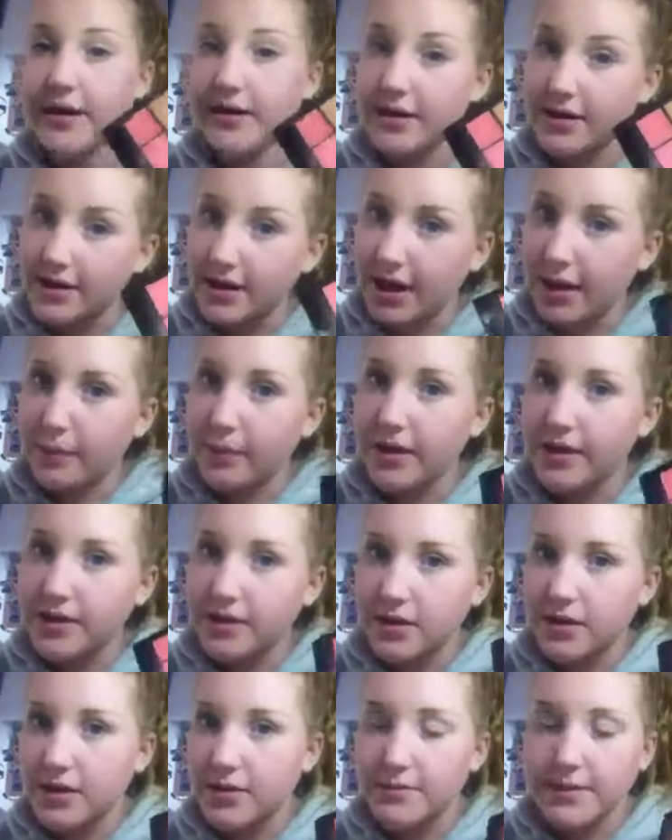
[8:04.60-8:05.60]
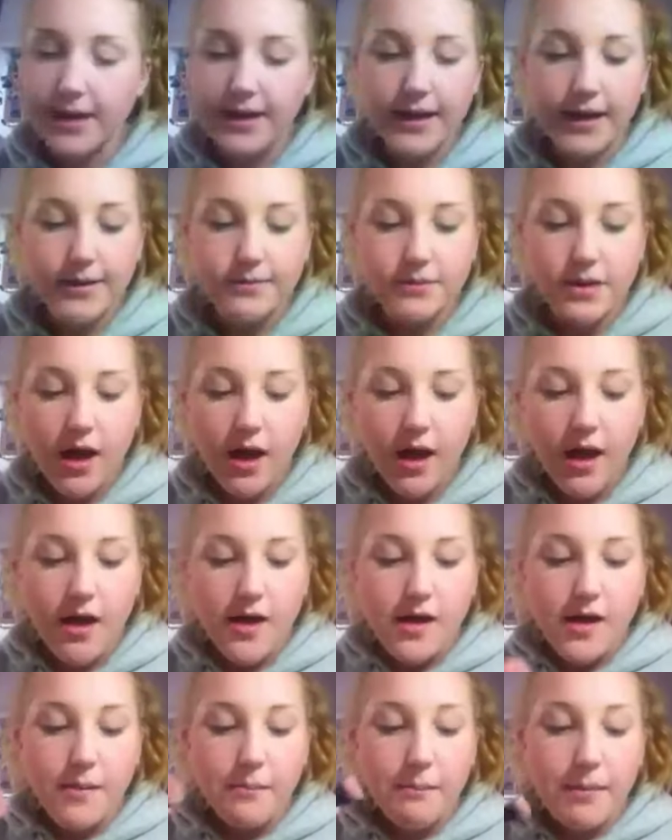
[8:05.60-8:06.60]
at the time when I started makeup,
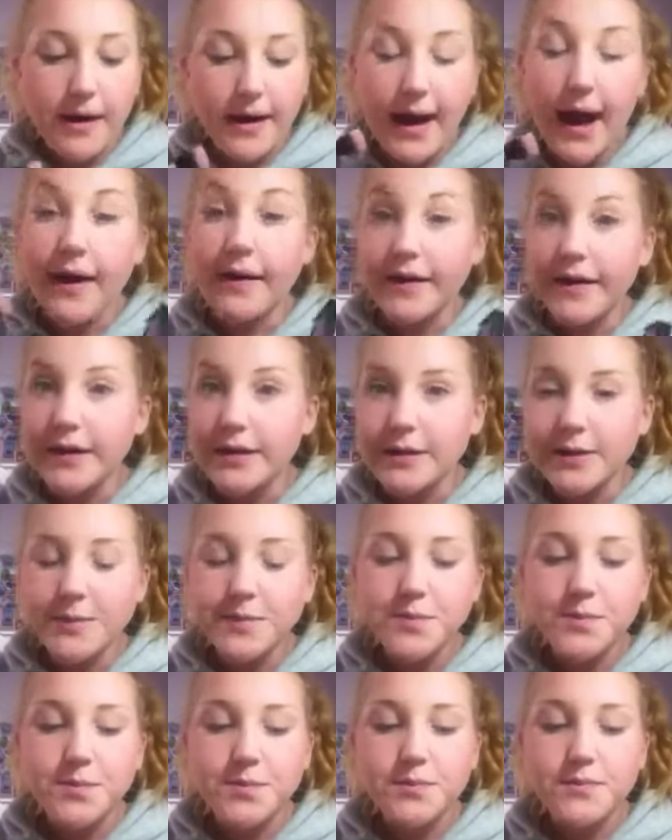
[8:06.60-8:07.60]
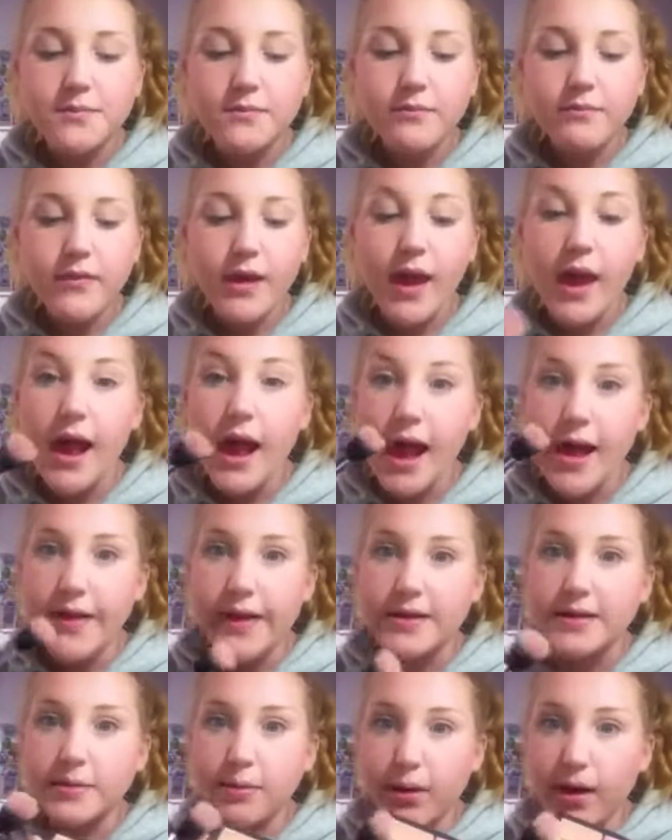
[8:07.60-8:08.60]
but now I do. And
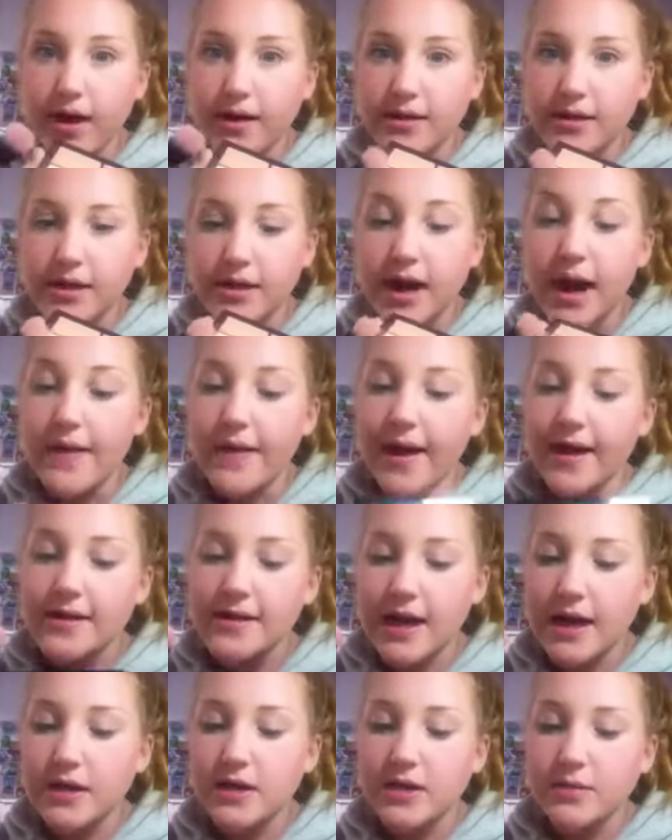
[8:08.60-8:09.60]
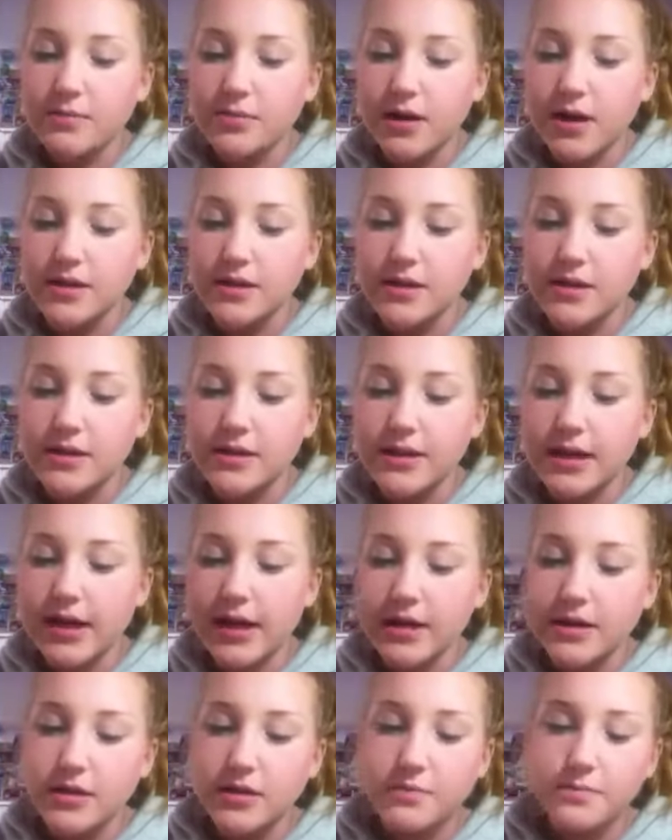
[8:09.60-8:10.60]
that's a bronzer, and that's actually a bronzer because it
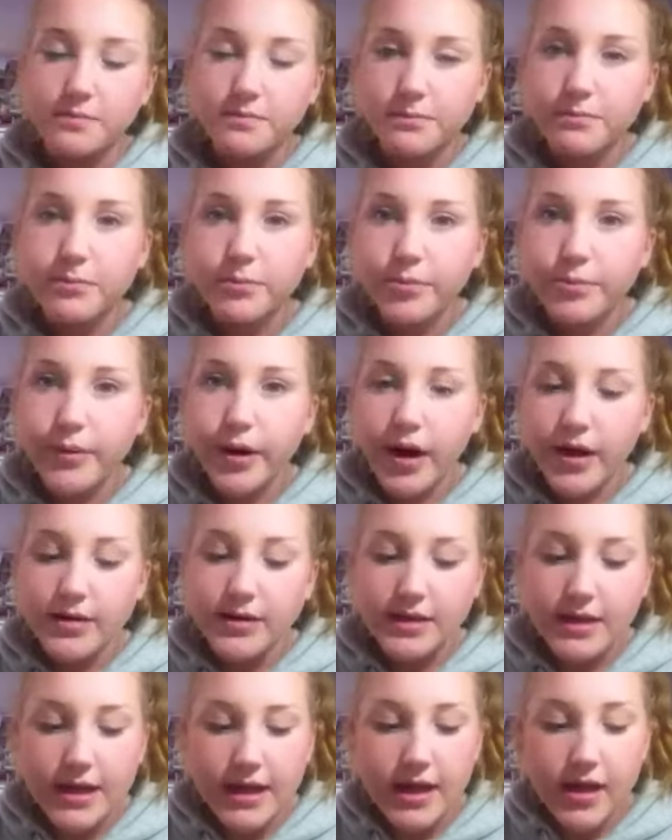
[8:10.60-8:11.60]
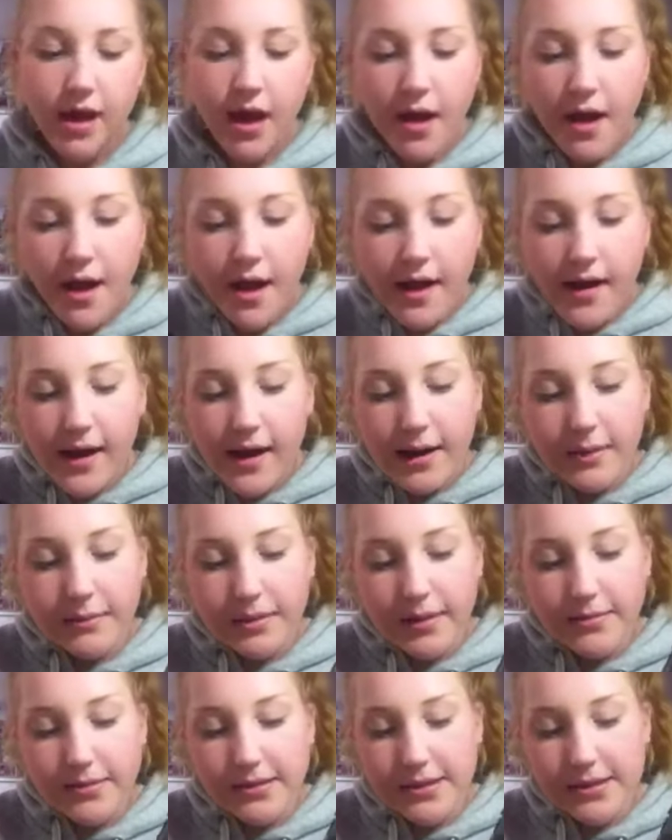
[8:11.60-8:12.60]
has bronze in it.
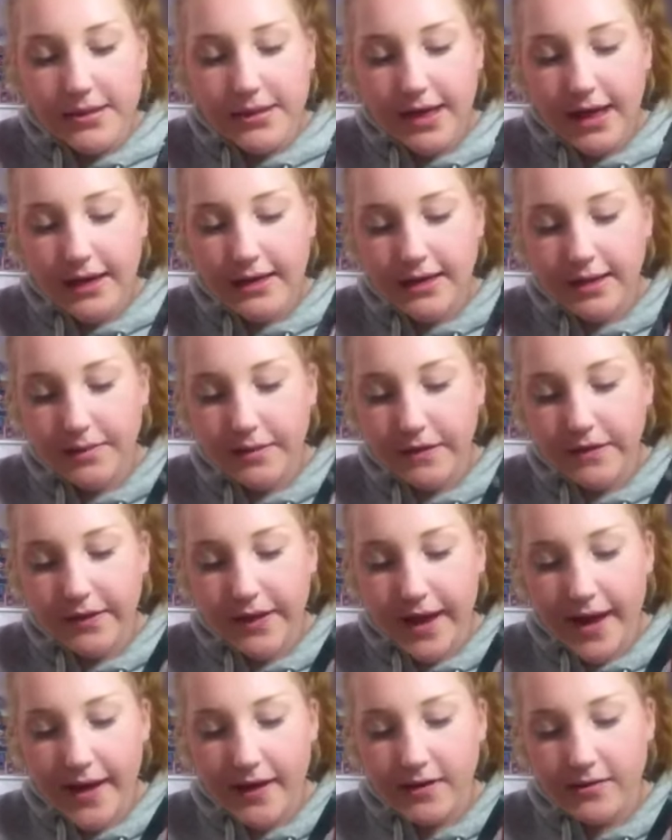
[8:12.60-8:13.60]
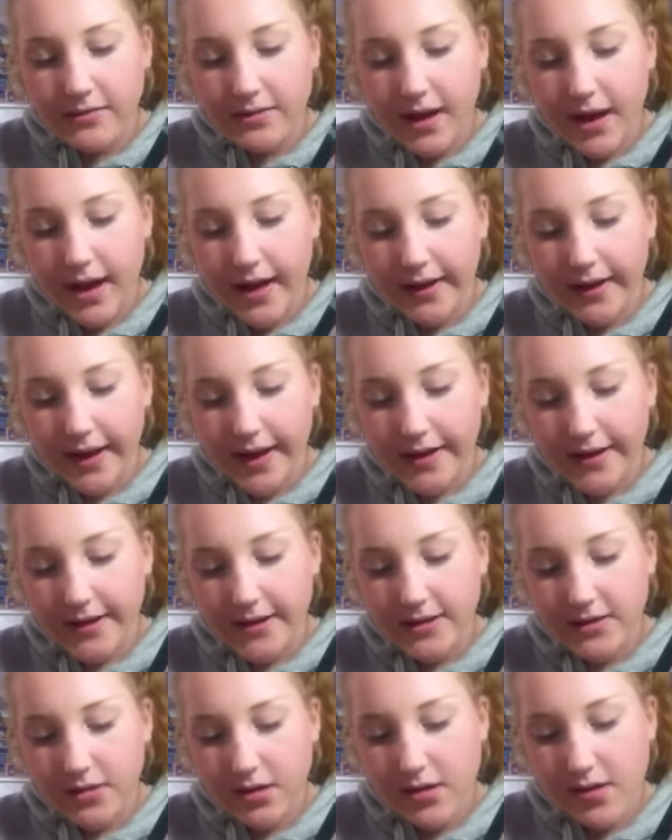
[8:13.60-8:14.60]
But I'm just going to take some of that
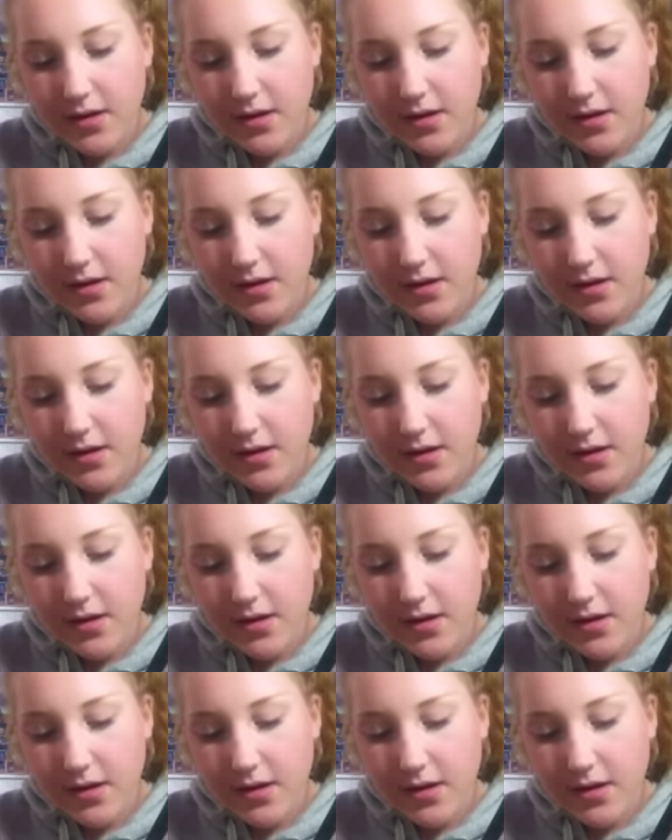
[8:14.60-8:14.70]
highlighter